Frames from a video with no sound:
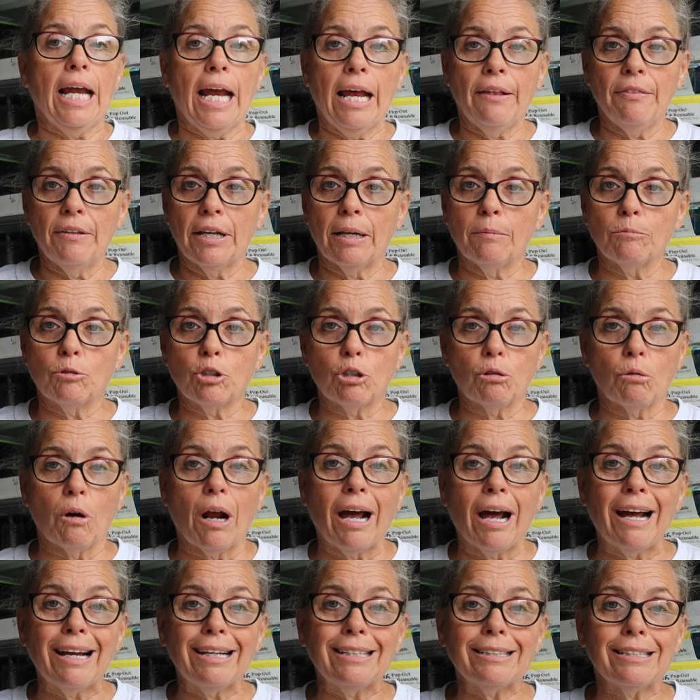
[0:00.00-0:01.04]
And then I'm
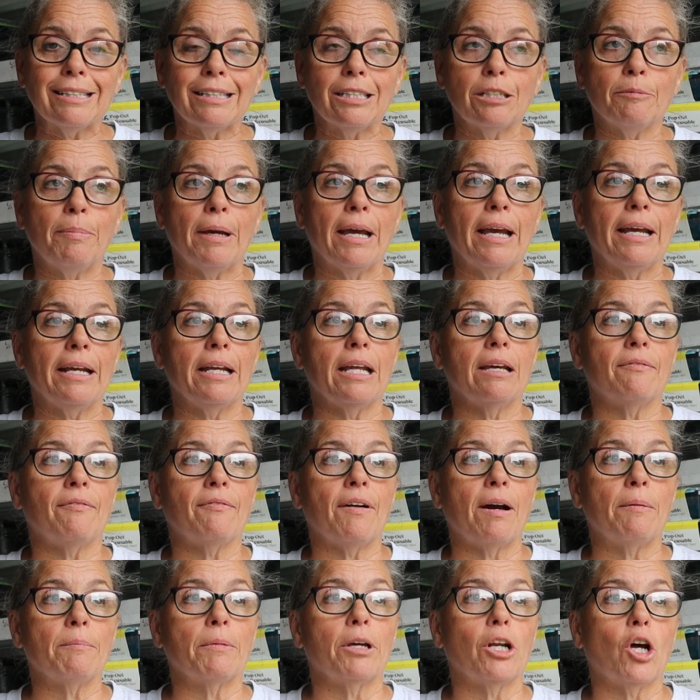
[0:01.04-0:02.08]
trying to debate if
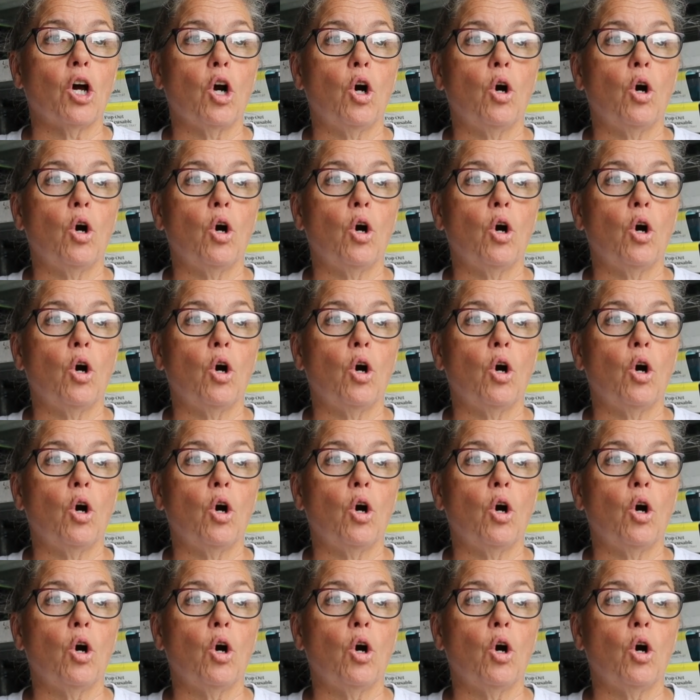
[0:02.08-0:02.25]
I'm going to